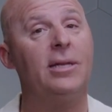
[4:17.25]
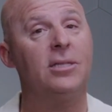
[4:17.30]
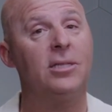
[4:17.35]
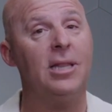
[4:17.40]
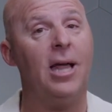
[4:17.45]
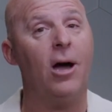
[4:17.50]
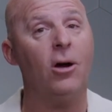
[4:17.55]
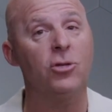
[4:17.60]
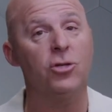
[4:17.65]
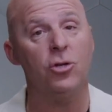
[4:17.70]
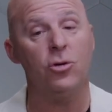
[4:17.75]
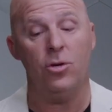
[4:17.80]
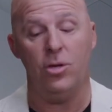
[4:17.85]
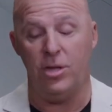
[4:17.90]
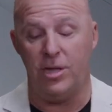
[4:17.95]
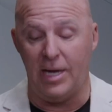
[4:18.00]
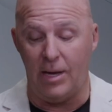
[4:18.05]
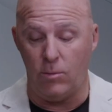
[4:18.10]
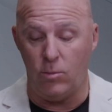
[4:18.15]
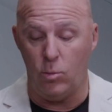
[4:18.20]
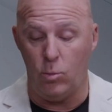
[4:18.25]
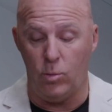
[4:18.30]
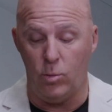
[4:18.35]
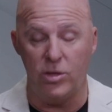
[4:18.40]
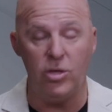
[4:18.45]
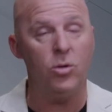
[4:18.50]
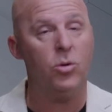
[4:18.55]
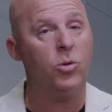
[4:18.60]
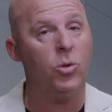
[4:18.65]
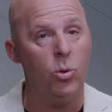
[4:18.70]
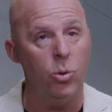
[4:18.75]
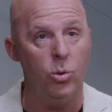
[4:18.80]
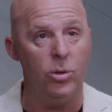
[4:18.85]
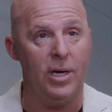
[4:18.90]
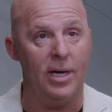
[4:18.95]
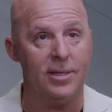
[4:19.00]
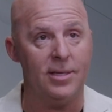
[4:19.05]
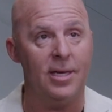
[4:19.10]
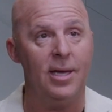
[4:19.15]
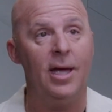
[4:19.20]
is larger than when you cool
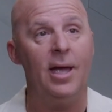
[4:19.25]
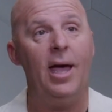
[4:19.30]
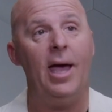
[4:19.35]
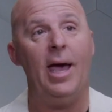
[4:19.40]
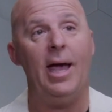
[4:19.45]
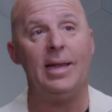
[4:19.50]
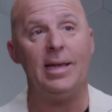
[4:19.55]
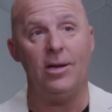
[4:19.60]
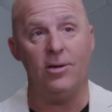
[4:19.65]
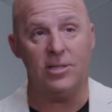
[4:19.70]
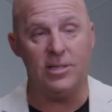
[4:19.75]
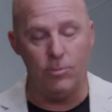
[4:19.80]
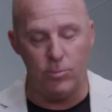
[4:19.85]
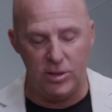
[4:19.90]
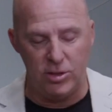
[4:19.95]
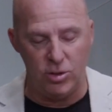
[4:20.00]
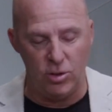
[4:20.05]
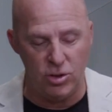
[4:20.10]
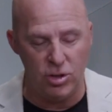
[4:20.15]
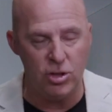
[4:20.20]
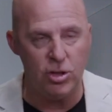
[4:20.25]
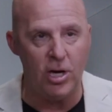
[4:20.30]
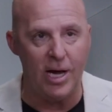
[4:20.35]
it. And here's some research to